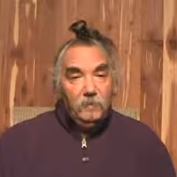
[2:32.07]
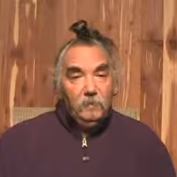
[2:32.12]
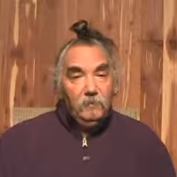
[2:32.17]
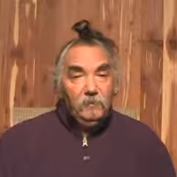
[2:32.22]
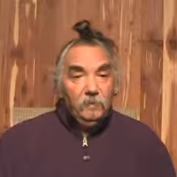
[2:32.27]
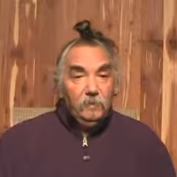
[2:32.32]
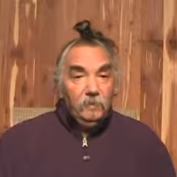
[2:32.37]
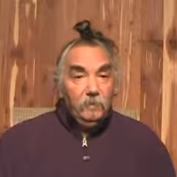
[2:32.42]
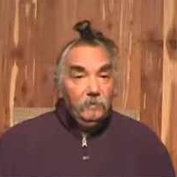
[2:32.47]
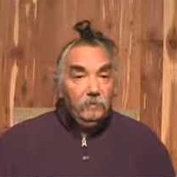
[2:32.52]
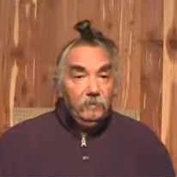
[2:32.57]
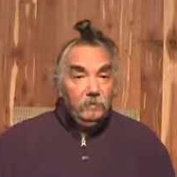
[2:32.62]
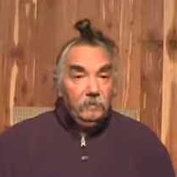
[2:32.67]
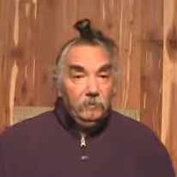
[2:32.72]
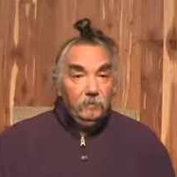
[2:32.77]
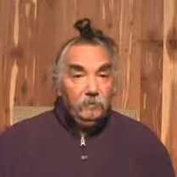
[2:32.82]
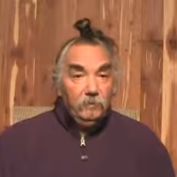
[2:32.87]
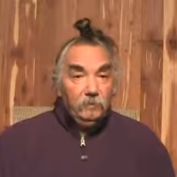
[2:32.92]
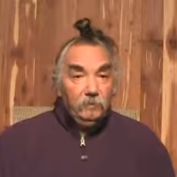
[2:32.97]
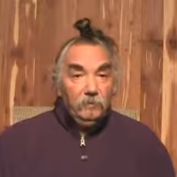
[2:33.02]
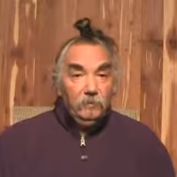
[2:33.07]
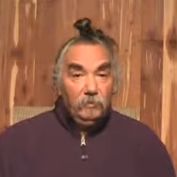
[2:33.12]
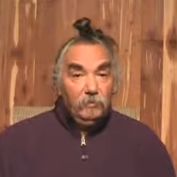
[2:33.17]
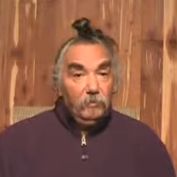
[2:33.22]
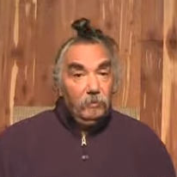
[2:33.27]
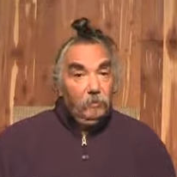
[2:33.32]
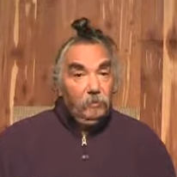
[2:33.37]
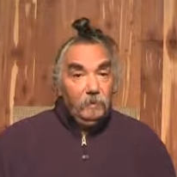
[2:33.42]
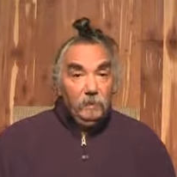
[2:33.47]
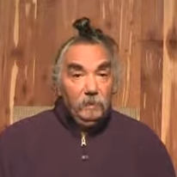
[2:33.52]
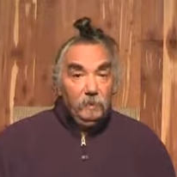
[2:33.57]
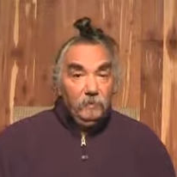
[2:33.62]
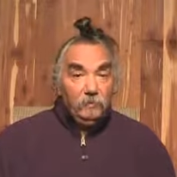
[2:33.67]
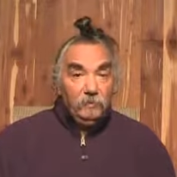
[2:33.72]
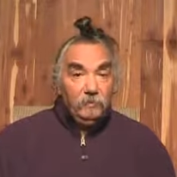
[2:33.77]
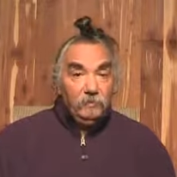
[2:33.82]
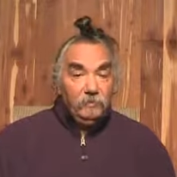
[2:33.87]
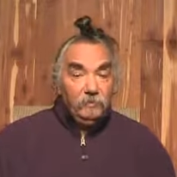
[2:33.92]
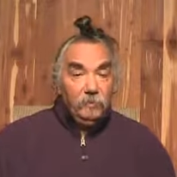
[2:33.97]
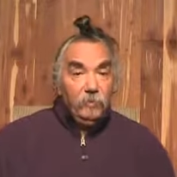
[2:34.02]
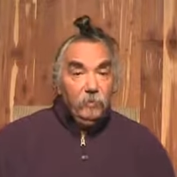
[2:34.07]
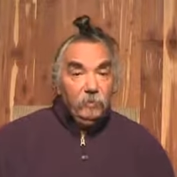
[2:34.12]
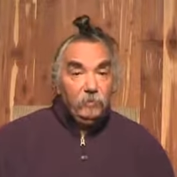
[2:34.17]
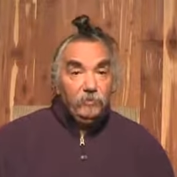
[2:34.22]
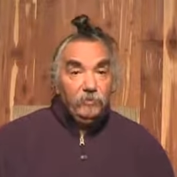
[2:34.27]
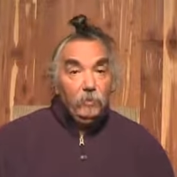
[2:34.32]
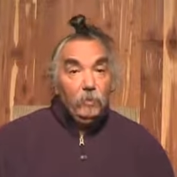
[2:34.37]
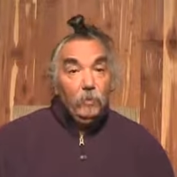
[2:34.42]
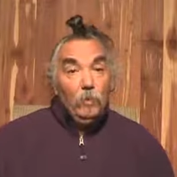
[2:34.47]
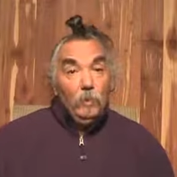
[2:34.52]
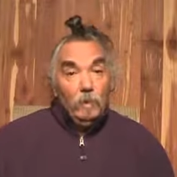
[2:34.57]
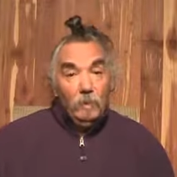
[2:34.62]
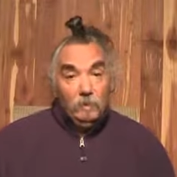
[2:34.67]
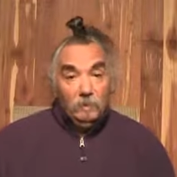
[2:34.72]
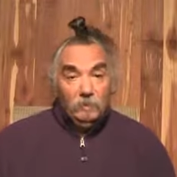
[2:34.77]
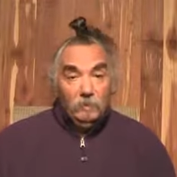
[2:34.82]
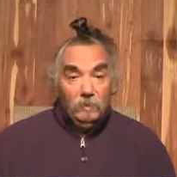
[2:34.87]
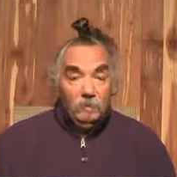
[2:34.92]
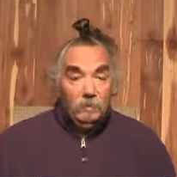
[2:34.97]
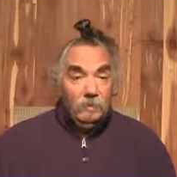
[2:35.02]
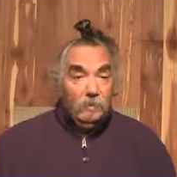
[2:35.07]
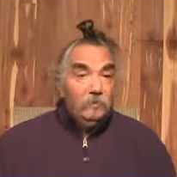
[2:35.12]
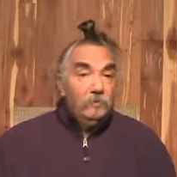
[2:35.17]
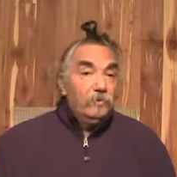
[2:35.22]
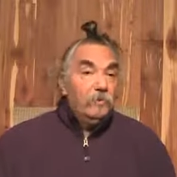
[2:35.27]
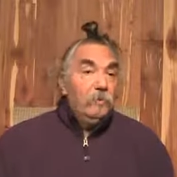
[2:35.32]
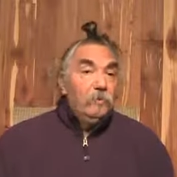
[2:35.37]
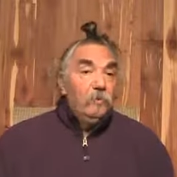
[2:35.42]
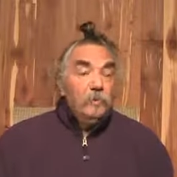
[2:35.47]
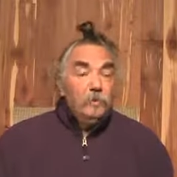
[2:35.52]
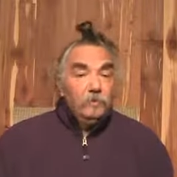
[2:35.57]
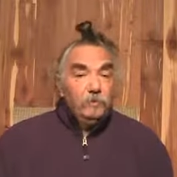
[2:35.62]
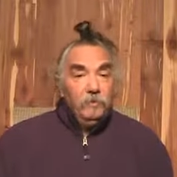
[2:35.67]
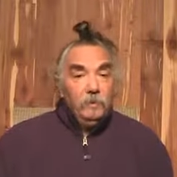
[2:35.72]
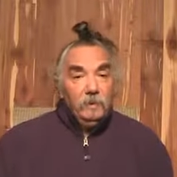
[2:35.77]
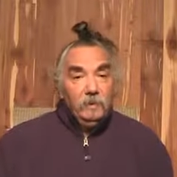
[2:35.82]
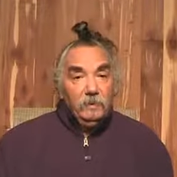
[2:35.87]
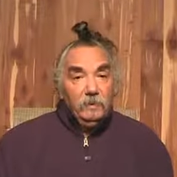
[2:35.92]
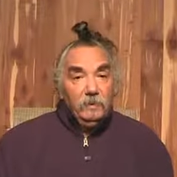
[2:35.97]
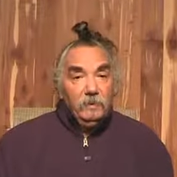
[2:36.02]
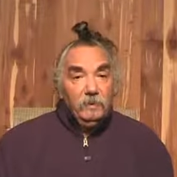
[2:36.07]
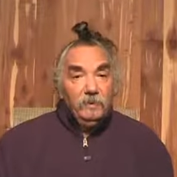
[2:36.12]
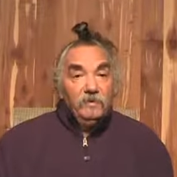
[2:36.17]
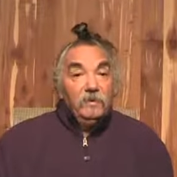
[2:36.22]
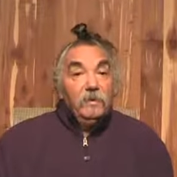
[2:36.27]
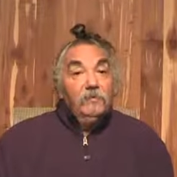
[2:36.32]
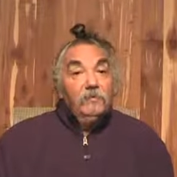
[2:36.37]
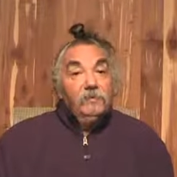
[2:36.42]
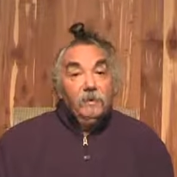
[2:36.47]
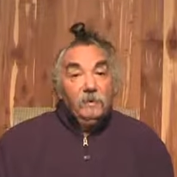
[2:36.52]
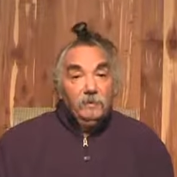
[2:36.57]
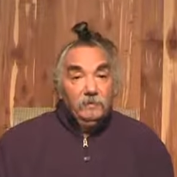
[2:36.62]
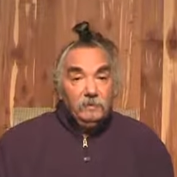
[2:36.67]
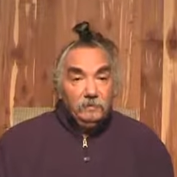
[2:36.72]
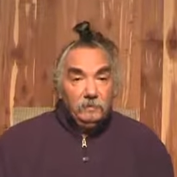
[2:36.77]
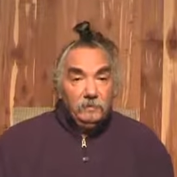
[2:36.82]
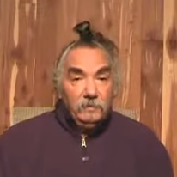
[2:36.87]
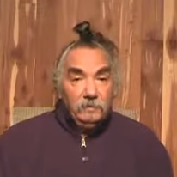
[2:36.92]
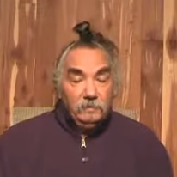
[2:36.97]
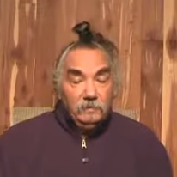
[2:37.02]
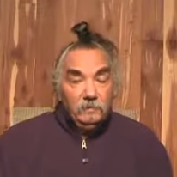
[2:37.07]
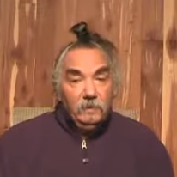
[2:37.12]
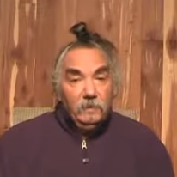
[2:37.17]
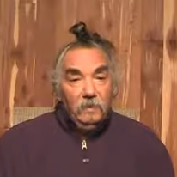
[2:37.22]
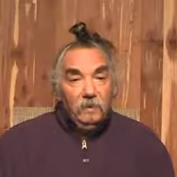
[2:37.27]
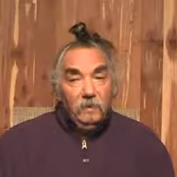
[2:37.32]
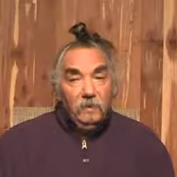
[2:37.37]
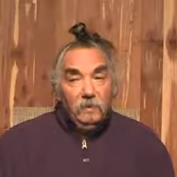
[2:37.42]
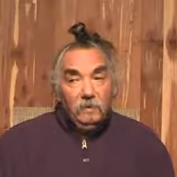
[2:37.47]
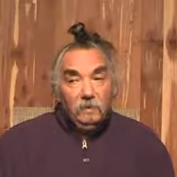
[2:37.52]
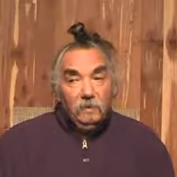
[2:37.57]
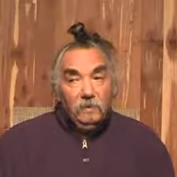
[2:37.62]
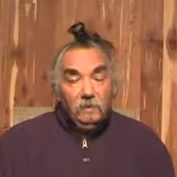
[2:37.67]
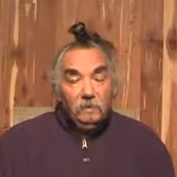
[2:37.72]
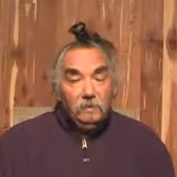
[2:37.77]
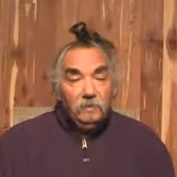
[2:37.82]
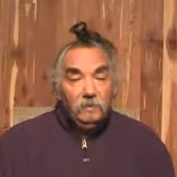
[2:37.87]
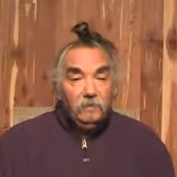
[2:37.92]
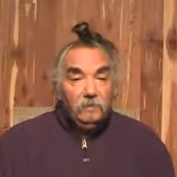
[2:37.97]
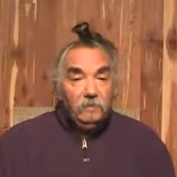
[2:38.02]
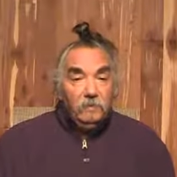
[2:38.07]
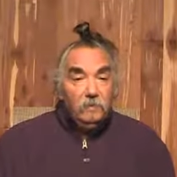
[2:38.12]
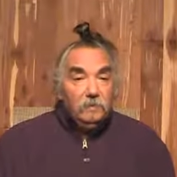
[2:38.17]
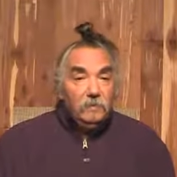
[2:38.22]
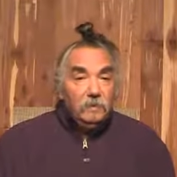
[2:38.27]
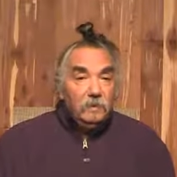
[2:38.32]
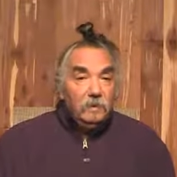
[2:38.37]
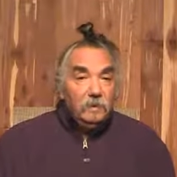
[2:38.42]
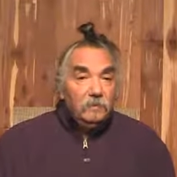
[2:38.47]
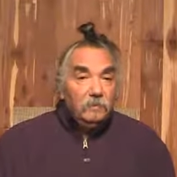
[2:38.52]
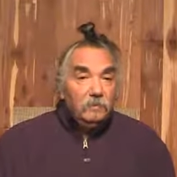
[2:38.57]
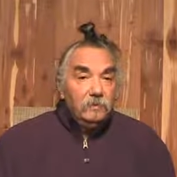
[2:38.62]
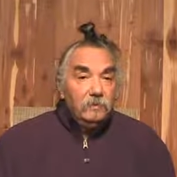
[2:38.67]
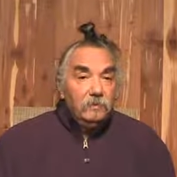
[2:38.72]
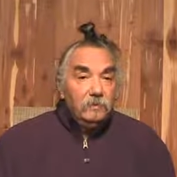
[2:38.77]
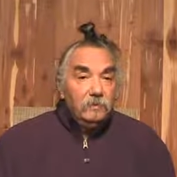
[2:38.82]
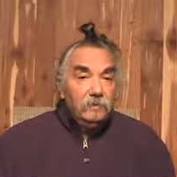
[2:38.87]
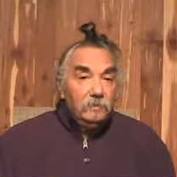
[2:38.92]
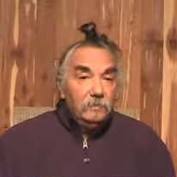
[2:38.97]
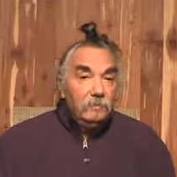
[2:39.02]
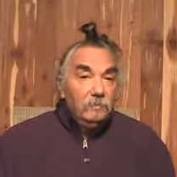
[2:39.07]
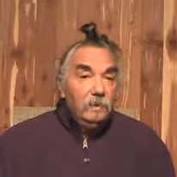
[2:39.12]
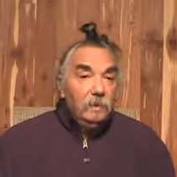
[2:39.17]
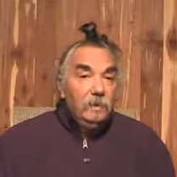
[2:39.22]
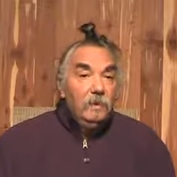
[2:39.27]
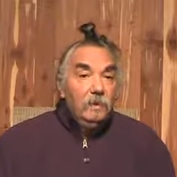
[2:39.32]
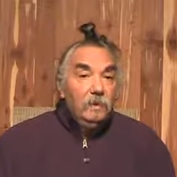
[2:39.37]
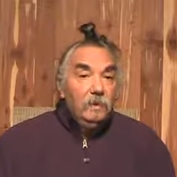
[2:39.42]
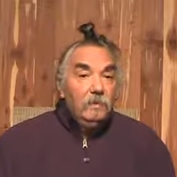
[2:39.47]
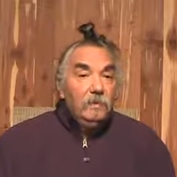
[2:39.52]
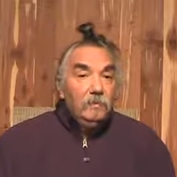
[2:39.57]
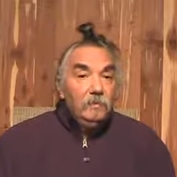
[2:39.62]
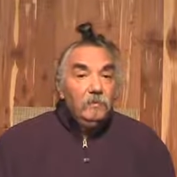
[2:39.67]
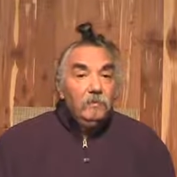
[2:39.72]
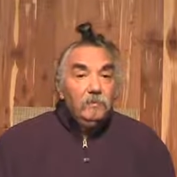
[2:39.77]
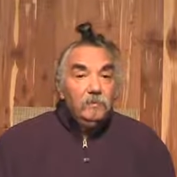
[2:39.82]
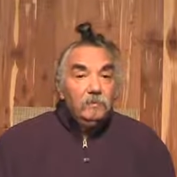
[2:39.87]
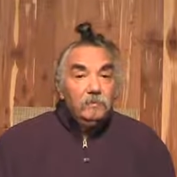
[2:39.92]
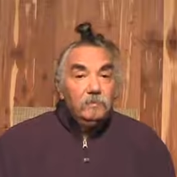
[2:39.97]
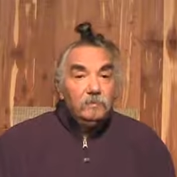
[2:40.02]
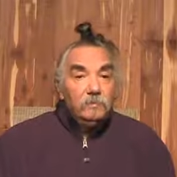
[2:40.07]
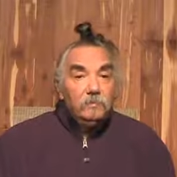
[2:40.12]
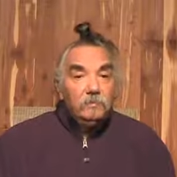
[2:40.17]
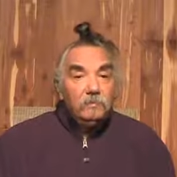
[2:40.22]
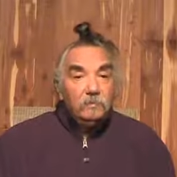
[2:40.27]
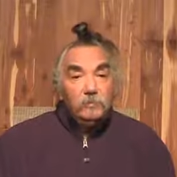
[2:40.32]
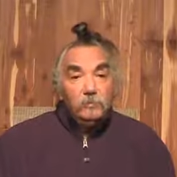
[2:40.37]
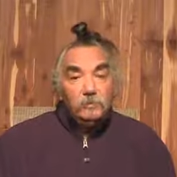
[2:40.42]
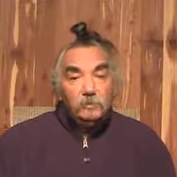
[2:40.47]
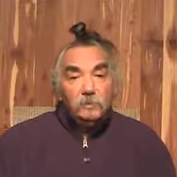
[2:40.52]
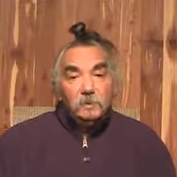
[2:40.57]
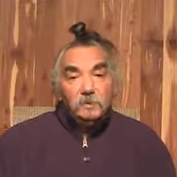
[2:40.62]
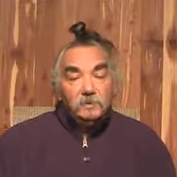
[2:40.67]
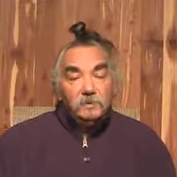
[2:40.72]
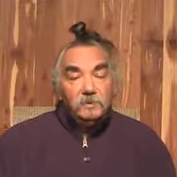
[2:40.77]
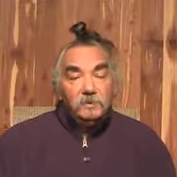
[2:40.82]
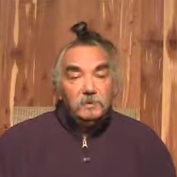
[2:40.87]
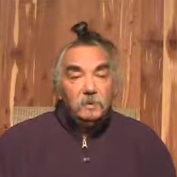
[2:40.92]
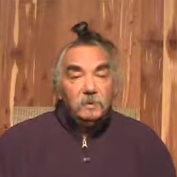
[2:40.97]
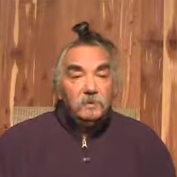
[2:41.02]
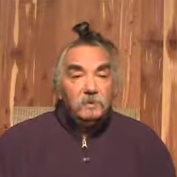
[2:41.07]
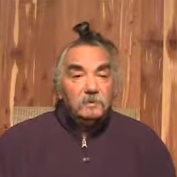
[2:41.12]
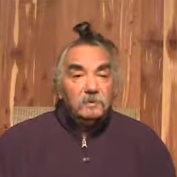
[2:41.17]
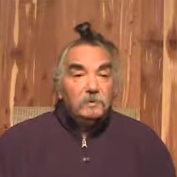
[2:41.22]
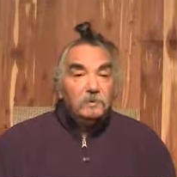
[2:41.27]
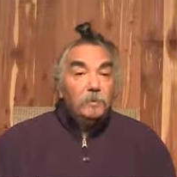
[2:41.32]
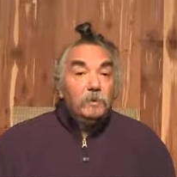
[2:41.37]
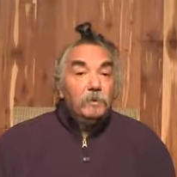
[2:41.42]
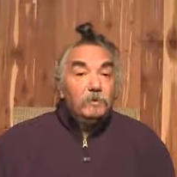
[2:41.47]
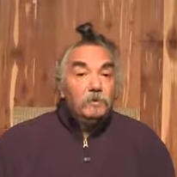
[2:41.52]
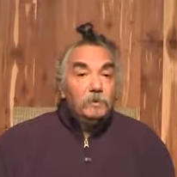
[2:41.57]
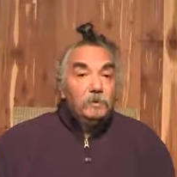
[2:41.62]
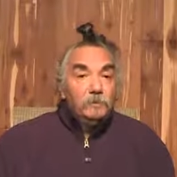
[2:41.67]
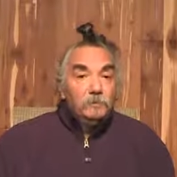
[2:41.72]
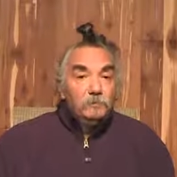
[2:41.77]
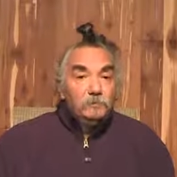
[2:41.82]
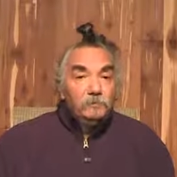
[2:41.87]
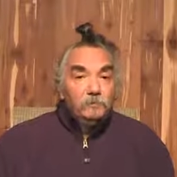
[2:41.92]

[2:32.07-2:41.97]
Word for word: because the, the superconscious knows so well, so much better than the self-consciousness, that it's going to do what it has to do. Some, some traditions say that's spiritual.